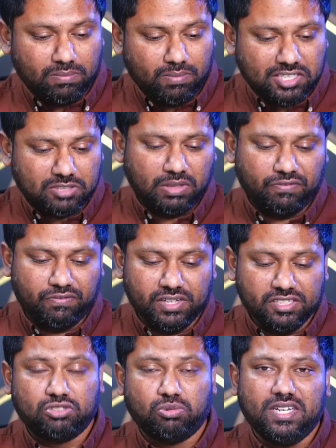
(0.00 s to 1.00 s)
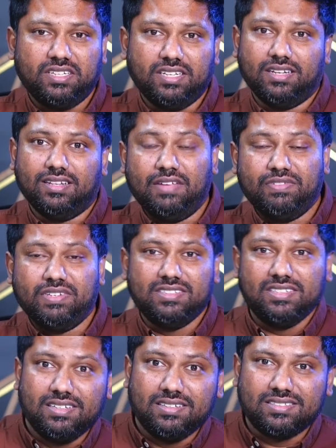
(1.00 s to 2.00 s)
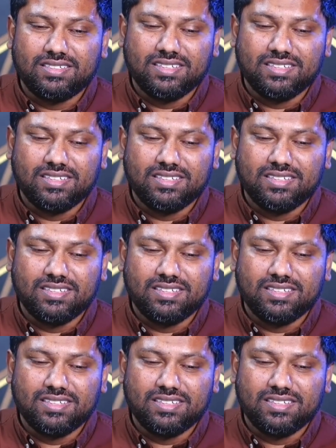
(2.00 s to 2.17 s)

Musk with first tweet in 11 years.